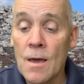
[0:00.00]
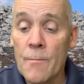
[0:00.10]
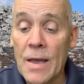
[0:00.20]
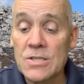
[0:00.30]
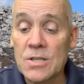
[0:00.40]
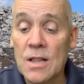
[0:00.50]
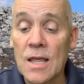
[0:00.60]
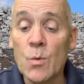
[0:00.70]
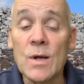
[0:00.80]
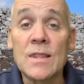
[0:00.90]

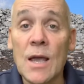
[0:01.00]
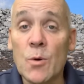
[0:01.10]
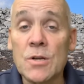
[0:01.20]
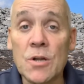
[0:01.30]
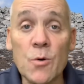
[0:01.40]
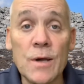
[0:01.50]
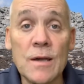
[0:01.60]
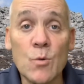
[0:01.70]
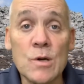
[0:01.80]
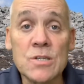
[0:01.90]
Basically, what they were
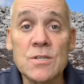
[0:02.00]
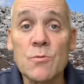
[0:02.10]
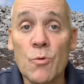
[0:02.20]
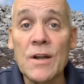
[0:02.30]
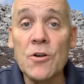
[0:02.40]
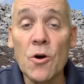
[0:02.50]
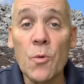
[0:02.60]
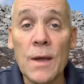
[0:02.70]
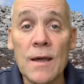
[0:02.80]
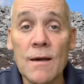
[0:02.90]
doing was
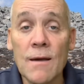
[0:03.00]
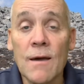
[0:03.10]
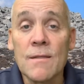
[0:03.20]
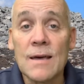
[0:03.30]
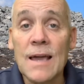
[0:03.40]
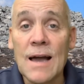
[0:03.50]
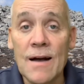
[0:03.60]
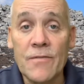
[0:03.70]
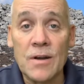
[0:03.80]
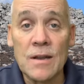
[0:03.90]
renewing the
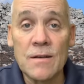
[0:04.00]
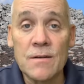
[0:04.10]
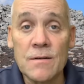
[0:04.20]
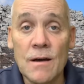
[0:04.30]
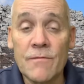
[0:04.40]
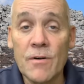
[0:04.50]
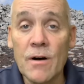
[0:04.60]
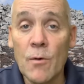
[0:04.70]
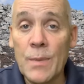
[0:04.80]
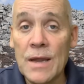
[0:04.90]
covenant of
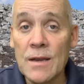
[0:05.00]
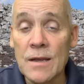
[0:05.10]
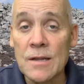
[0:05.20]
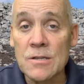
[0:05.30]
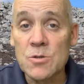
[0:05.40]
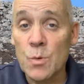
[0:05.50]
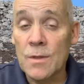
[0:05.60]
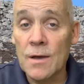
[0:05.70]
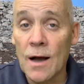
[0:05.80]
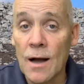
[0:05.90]
obedience
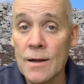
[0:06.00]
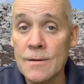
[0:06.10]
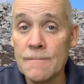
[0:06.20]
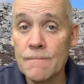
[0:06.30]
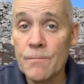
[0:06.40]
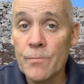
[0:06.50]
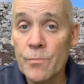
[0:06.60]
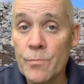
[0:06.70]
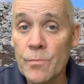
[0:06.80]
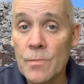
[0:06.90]
with God.
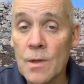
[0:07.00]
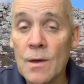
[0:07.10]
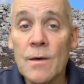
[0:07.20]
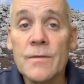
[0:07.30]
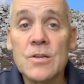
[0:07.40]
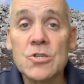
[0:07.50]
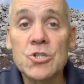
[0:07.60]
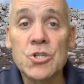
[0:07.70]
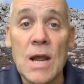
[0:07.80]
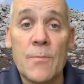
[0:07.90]
This is
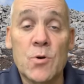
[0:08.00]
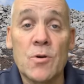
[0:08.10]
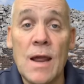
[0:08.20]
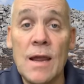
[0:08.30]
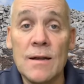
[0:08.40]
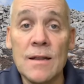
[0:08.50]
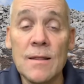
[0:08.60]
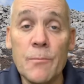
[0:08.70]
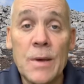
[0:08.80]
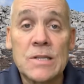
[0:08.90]
chapter 8 in
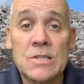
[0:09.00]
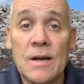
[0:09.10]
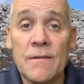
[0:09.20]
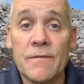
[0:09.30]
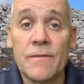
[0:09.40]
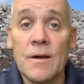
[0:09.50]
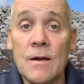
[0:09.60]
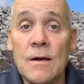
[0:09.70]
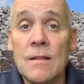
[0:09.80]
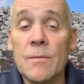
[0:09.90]
the midst of
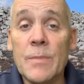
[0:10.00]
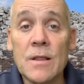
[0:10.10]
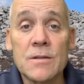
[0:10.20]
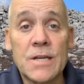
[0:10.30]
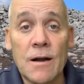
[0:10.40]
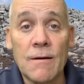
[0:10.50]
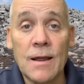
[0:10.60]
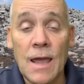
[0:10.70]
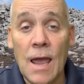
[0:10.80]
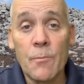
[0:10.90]
the military
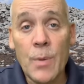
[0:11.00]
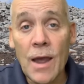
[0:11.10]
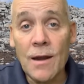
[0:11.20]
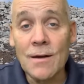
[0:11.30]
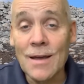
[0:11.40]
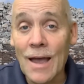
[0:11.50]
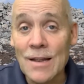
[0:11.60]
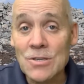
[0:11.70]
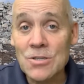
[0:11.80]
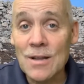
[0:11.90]
campaign
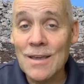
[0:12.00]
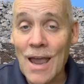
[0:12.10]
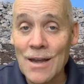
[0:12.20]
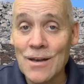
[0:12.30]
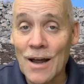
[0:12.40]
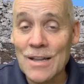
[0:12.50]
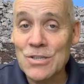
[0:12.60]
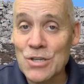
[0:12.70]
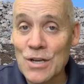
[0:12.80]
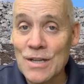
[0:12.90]
against Canaanite
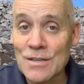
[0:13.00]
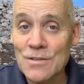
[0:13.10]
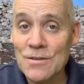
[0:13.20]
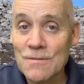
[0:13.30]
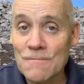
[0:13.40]
cities.